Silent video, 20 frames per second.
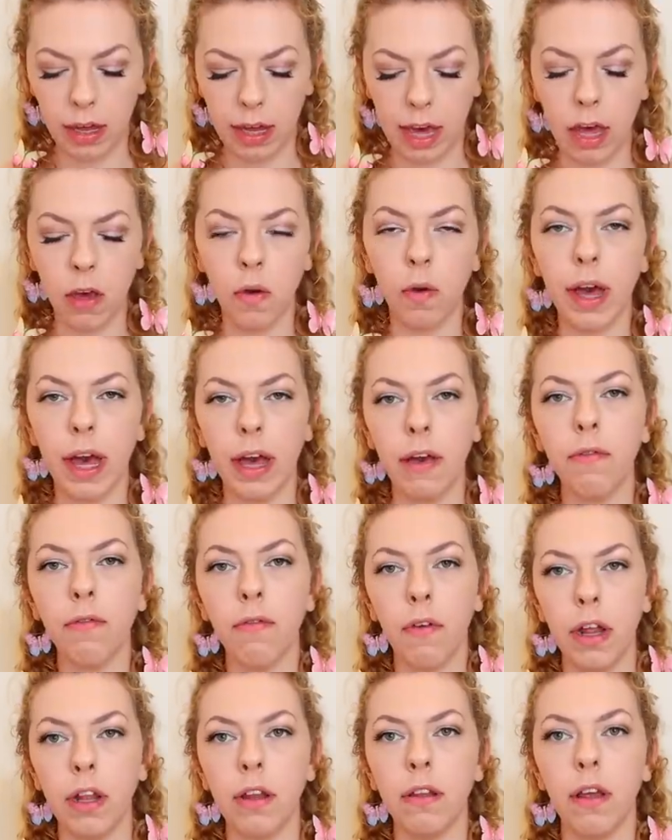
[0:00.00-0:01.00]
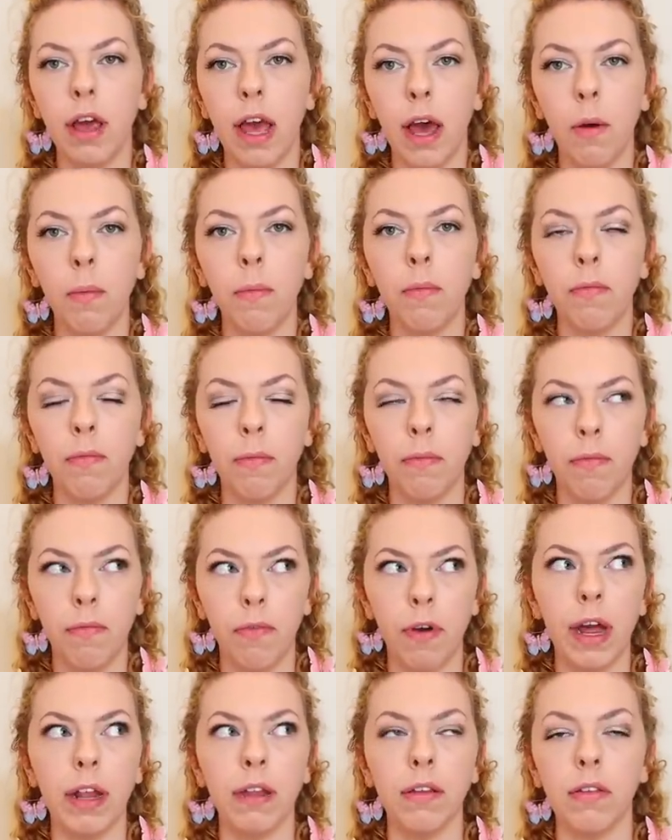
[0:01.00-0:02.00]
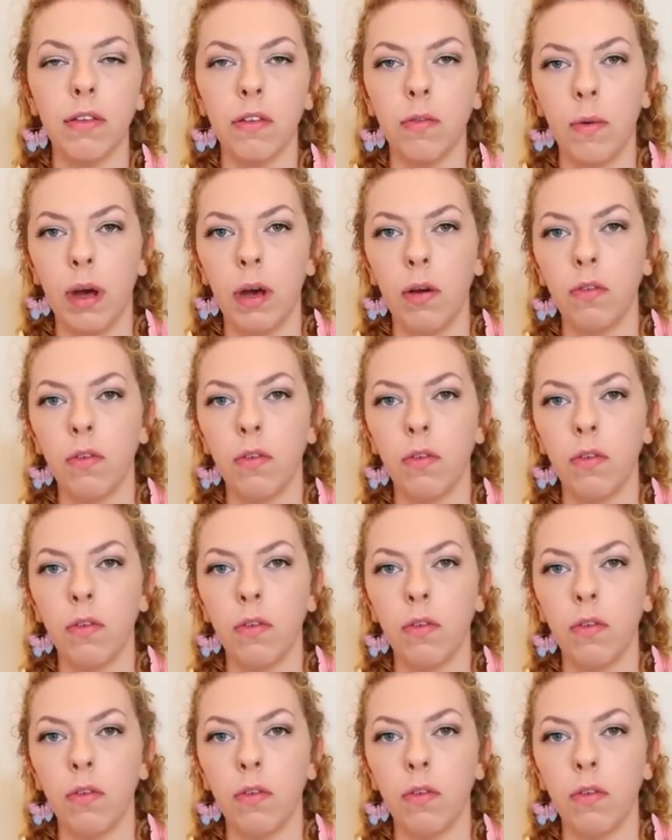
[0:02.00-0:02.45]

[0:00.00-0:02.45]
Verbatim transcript: You're getting help from friends as well.